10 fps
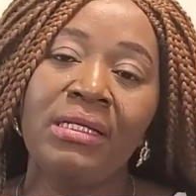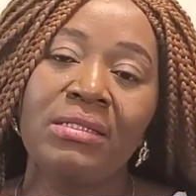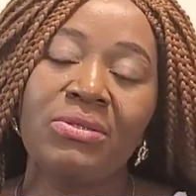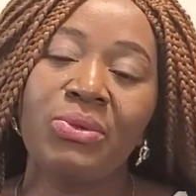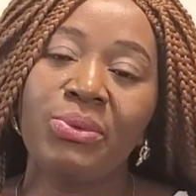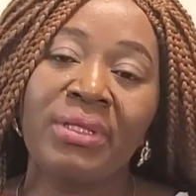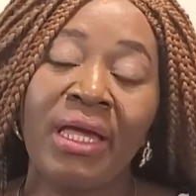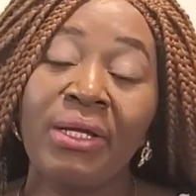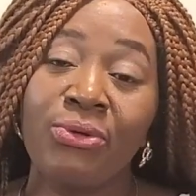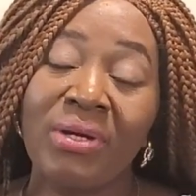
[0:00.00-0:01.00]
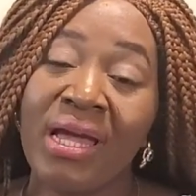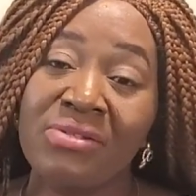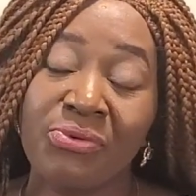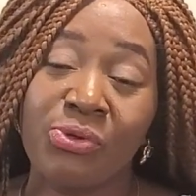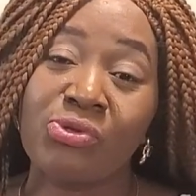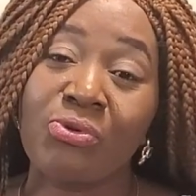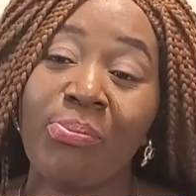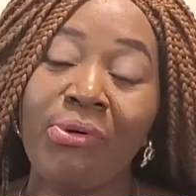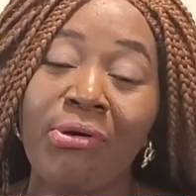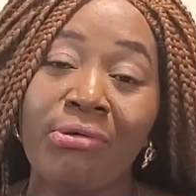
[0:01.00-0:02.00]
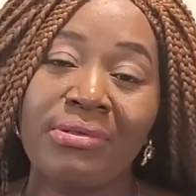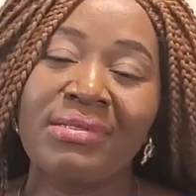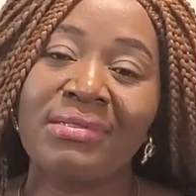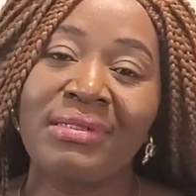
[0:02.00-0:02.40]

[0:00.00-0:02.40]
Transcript: So thank you guys for your support,